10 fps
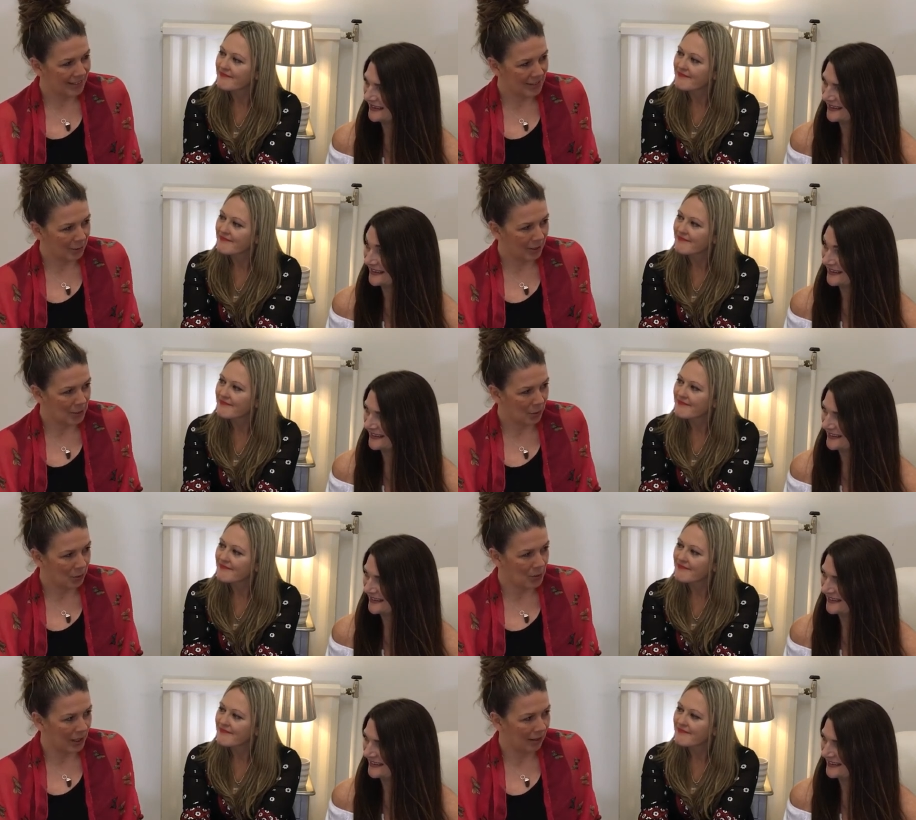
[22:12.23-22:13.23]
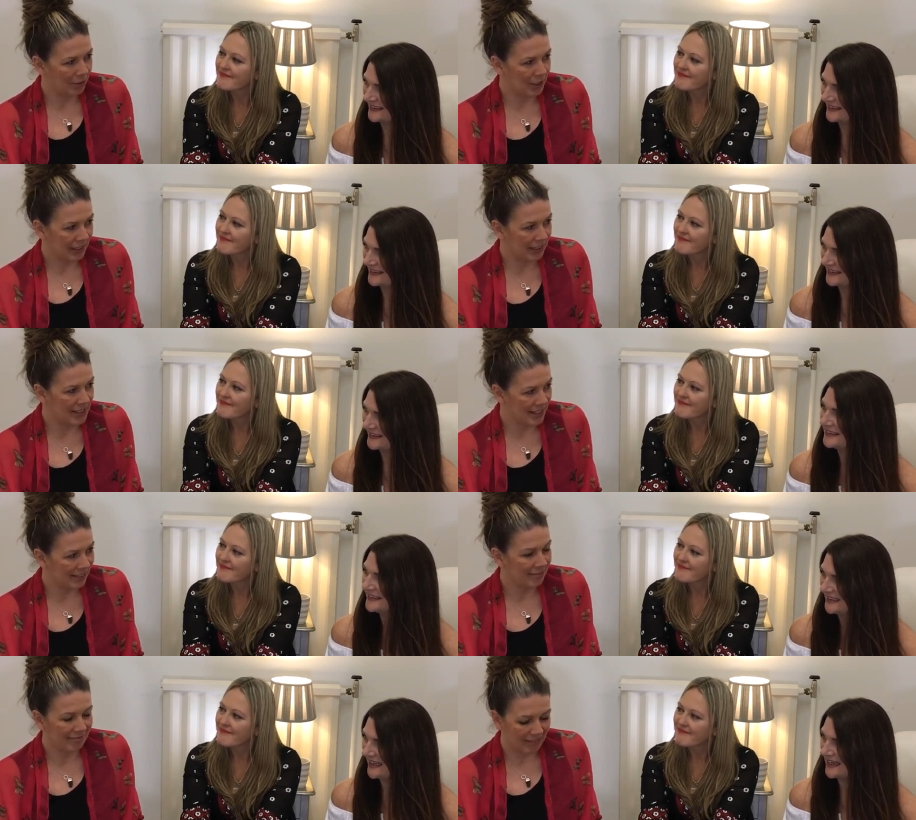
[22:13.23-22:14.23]
Speaker 1: it's a great tool to have in your kit.
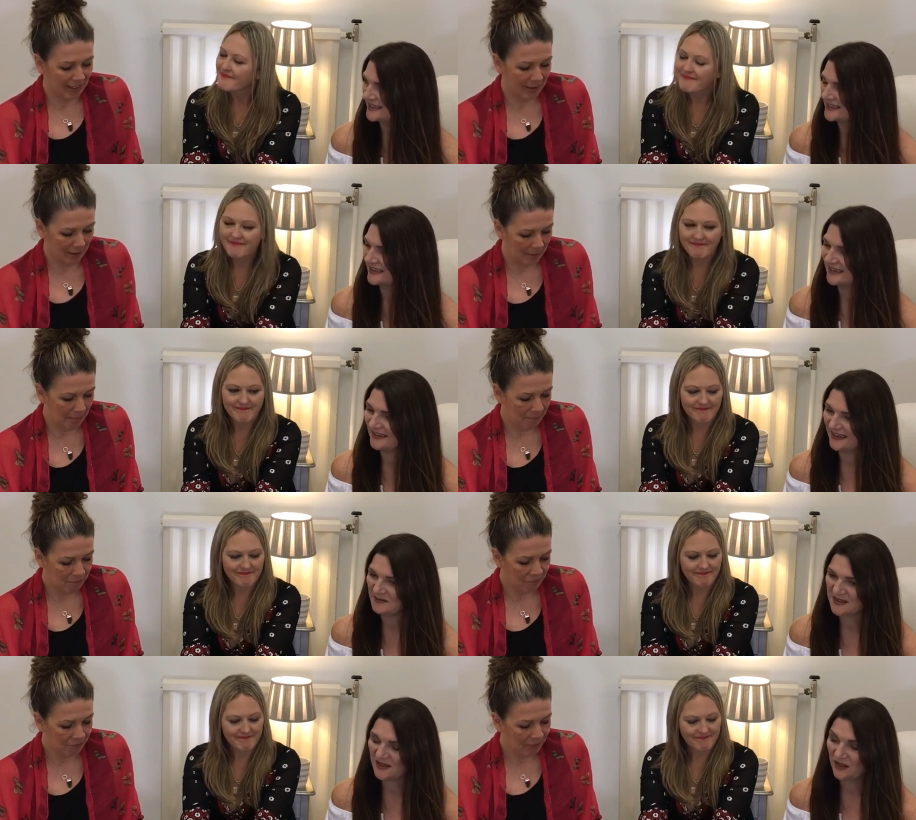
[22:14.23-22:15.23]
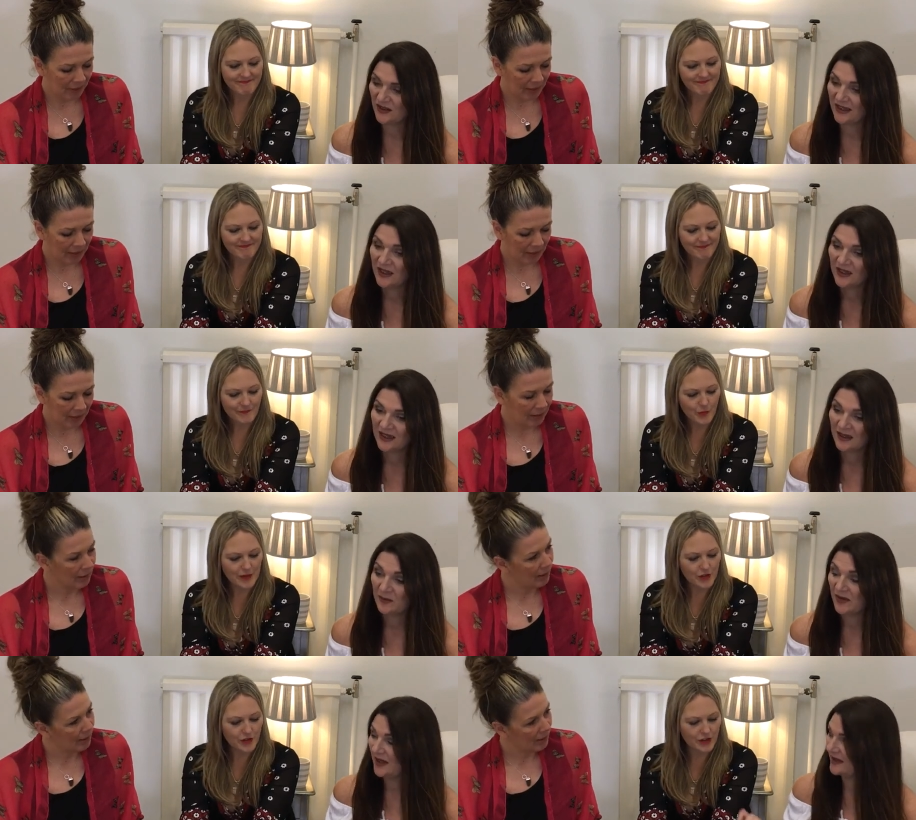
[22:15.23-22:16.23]
Yes, um, absolutely. What about